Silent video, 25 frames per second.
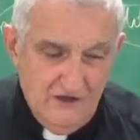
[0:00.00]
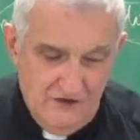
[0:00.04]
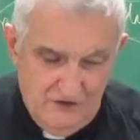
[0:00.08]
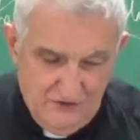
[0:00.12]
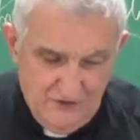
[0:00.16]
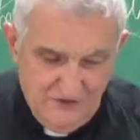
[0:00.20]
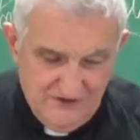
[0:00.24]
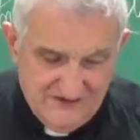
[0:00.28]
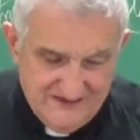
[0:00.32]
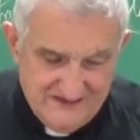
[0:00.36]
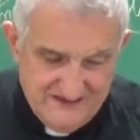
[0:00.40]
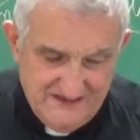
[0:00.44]

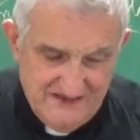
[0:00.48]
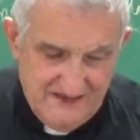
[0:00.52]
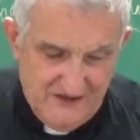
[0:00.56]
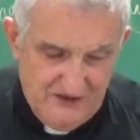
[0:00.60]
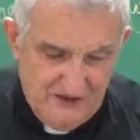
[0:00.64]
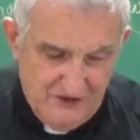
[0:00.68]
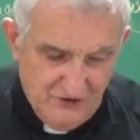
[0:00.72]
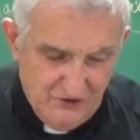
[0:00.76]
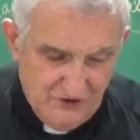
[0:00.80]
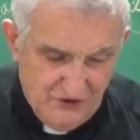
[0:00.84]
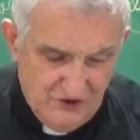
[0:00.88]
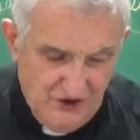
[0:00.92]
to see,
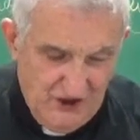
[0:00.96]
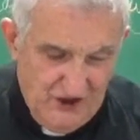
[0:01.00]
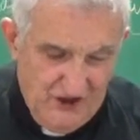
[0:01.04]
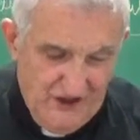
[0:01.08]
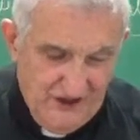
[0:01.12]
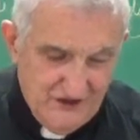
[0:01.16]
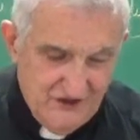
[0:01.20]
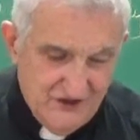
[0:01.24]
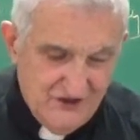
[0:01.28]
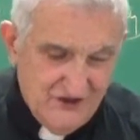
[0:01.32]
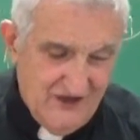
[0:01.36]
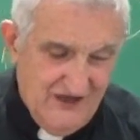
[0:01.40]
to
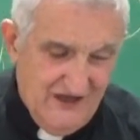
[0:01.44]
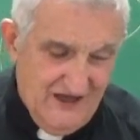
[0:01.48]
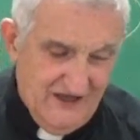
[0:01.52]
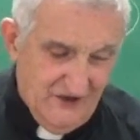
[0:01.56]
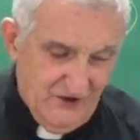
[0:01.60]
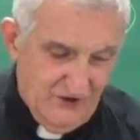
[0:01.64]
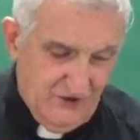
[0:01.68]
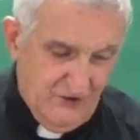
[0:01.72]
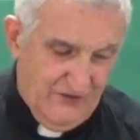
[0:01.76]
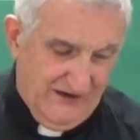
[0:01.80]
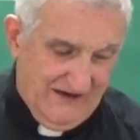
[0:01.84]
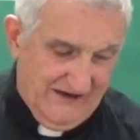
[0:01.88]
judge,
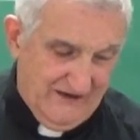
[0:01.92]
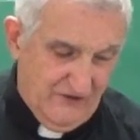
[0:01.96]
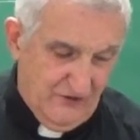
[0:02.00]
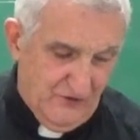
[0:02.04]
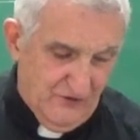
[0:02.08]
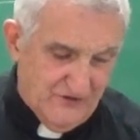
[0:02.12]
and to act.